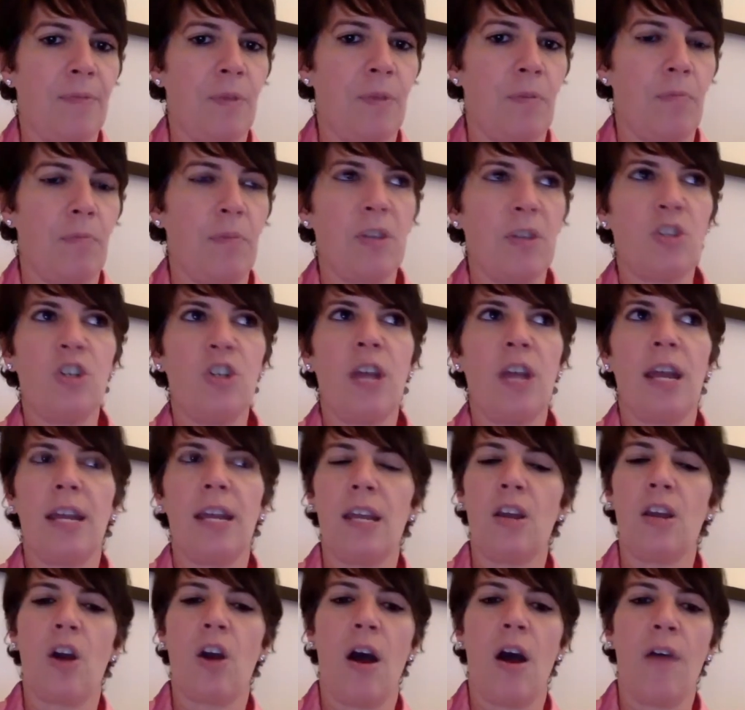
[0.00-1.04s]
Ms.
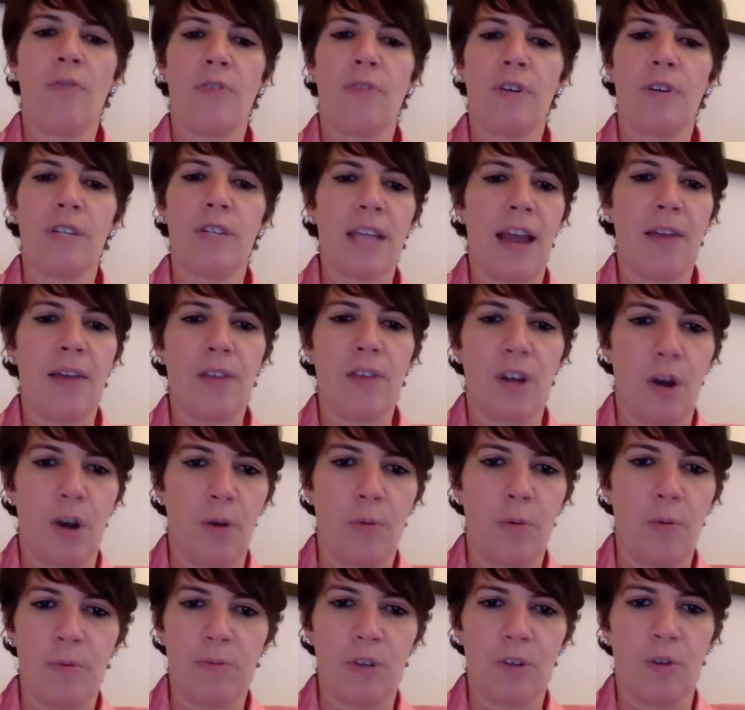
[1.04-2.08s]
JD conference,
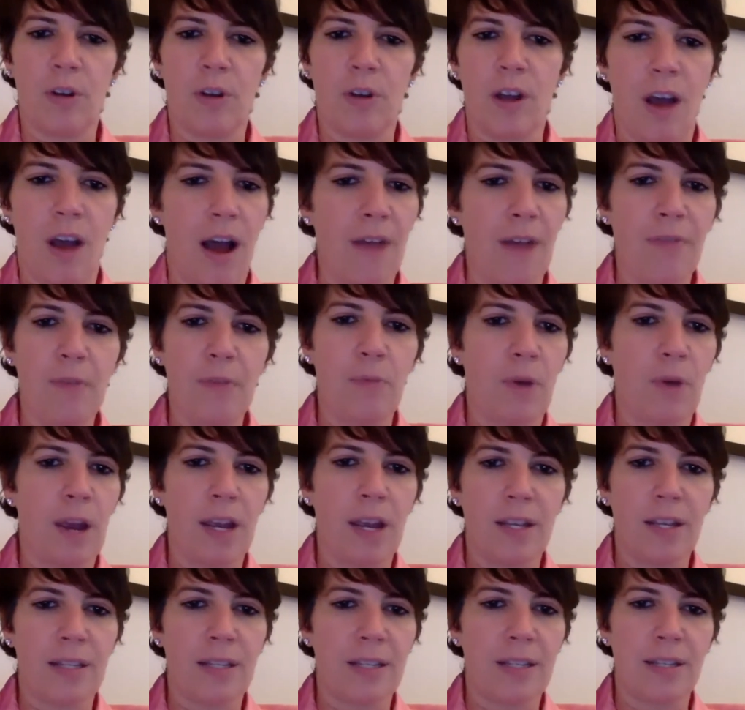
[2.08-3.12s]
during coffee
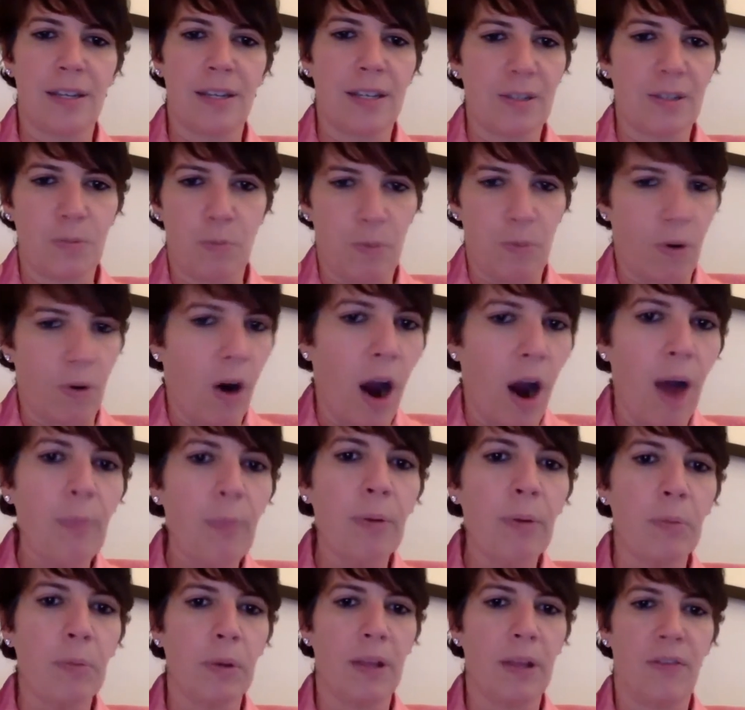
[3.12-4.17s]
breaks is
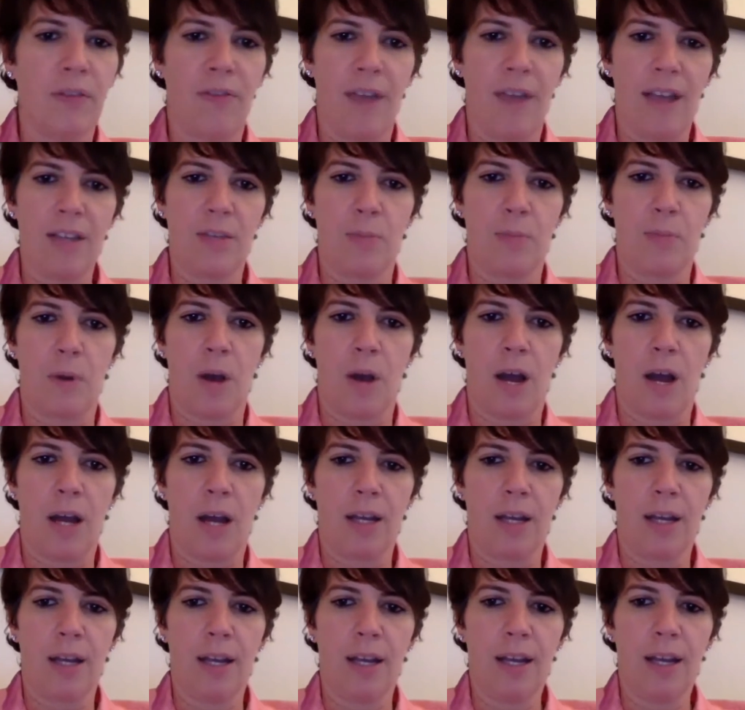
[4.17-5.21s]
probably Facebook.
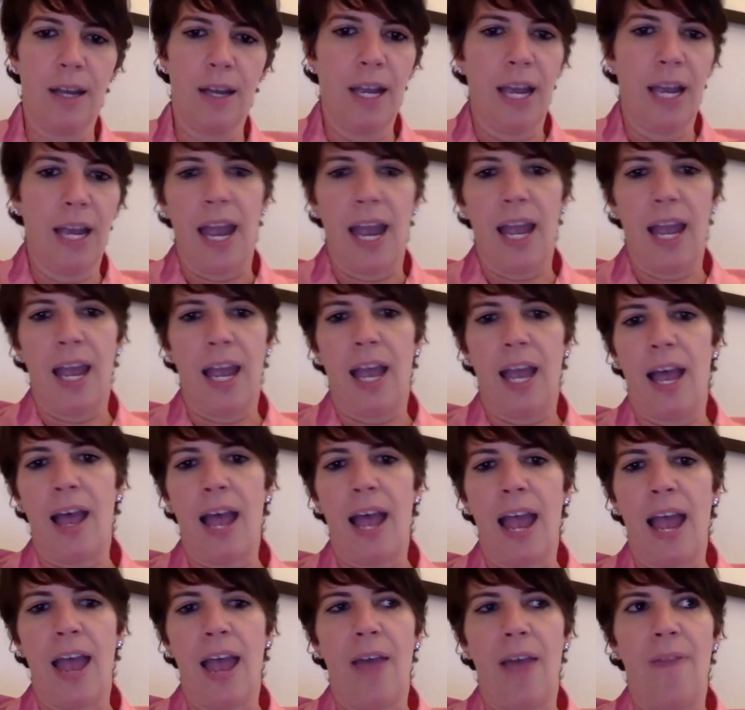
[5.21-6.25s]

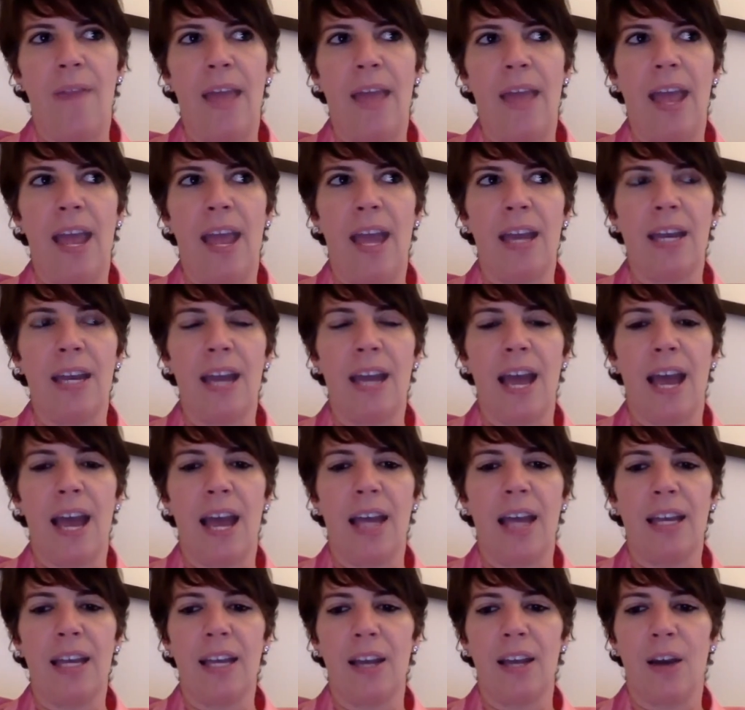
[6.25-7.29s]
And then,
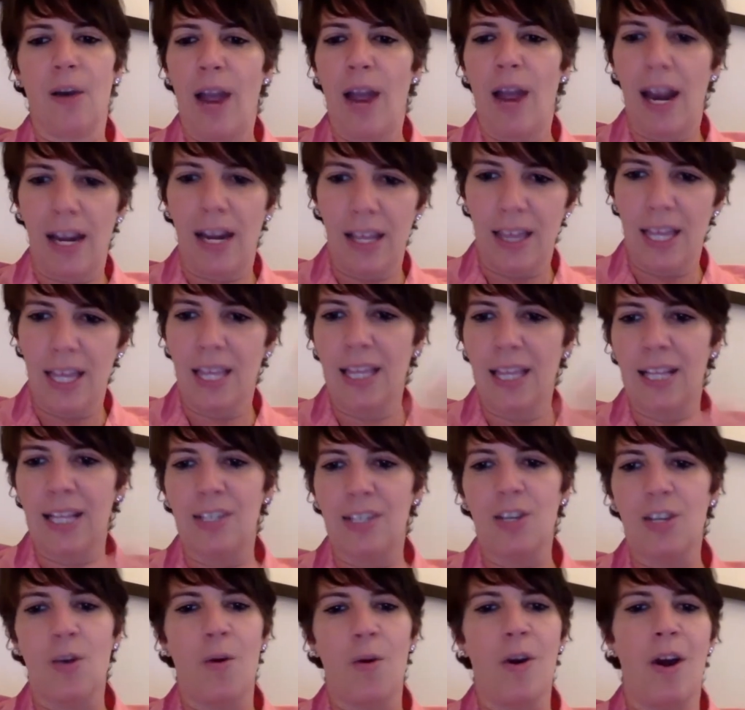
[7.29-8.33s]
anything that's
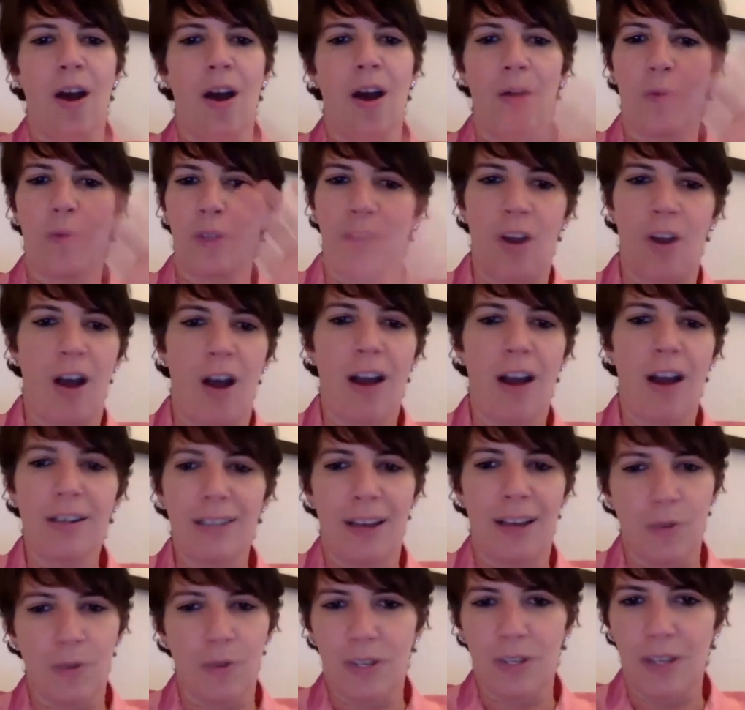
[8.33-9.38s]
going on with a
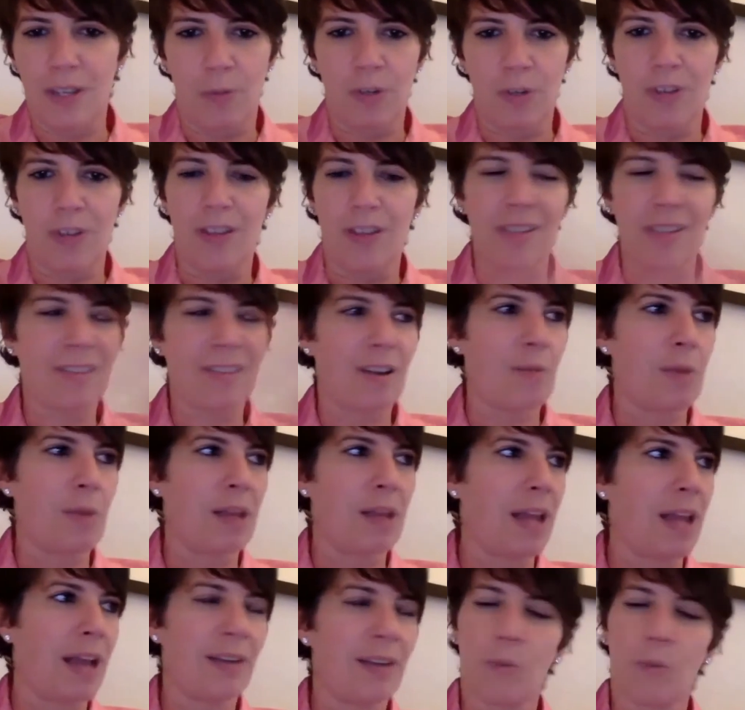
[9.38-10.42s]
cocktail reception, that's going to be
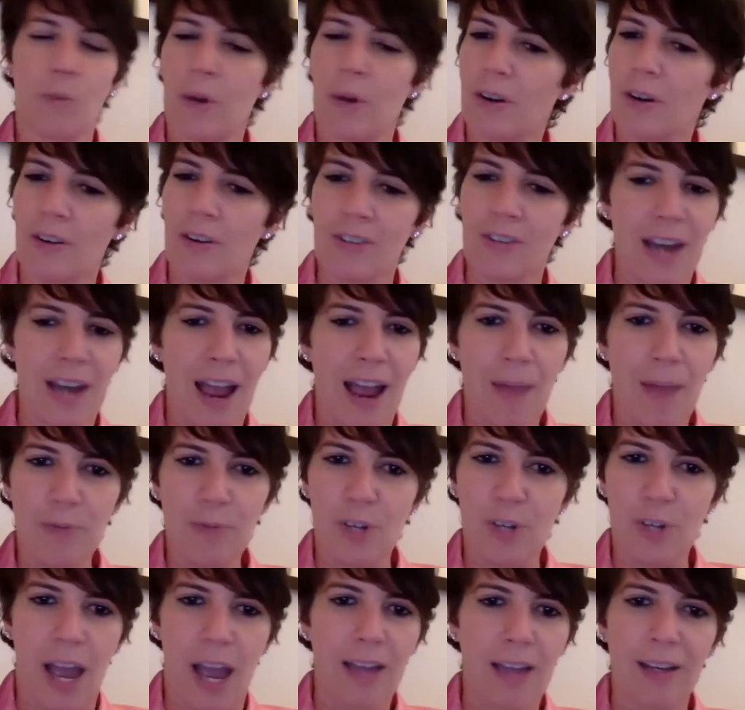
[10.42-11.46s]
like Twitter or
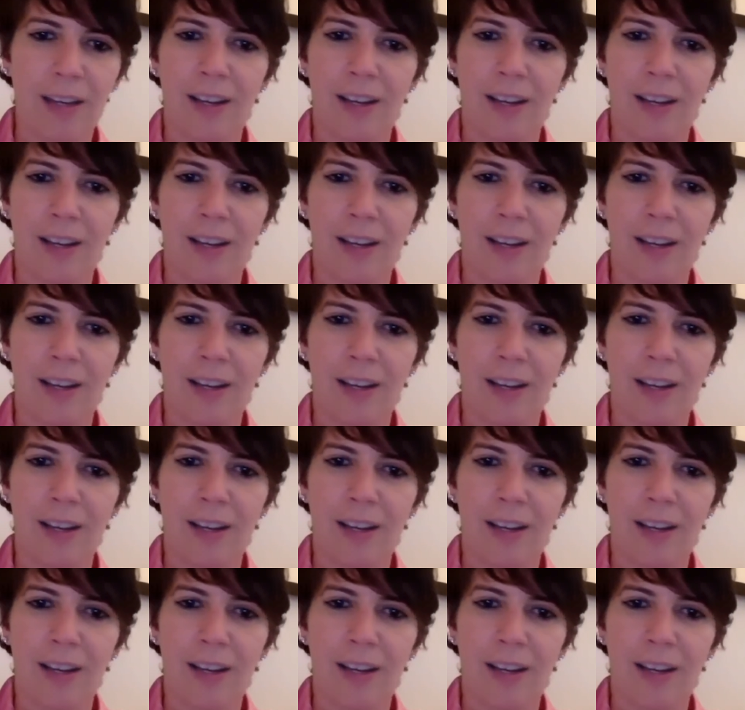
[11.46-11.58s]
Snapchat,